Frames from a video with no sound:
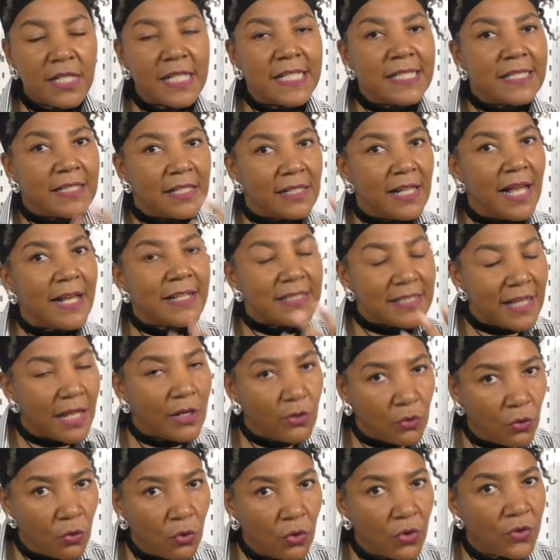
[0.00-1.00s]
it still has
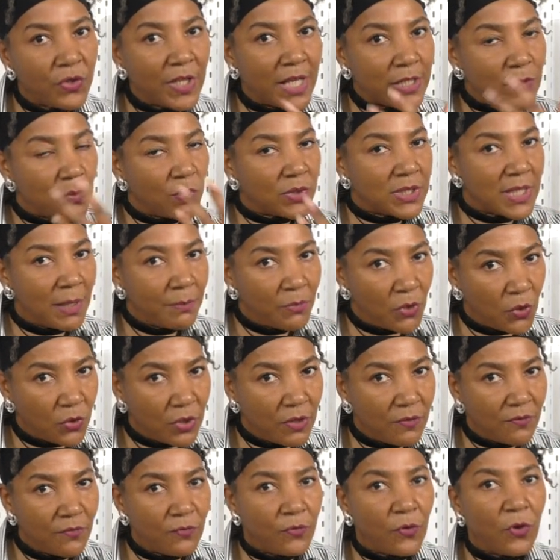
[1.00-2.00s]
that look, and that's what I'm
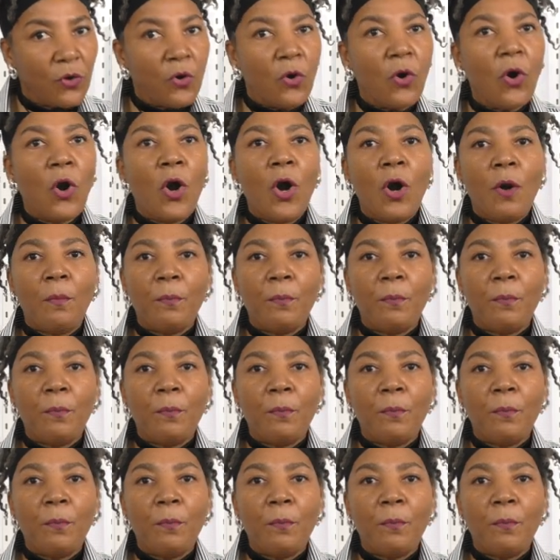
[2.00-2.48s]
looking for,